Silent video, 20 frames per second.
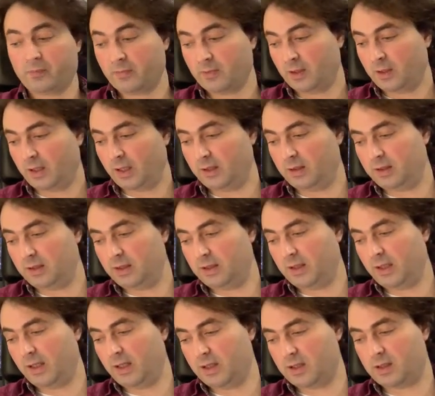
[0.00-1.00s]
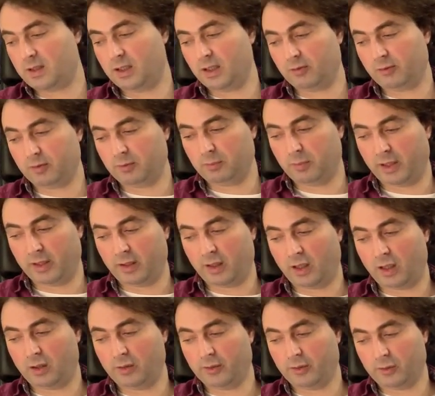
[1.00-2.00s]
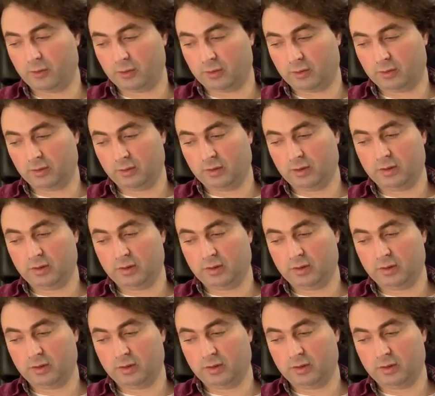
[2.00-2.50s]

And the decay is given by how your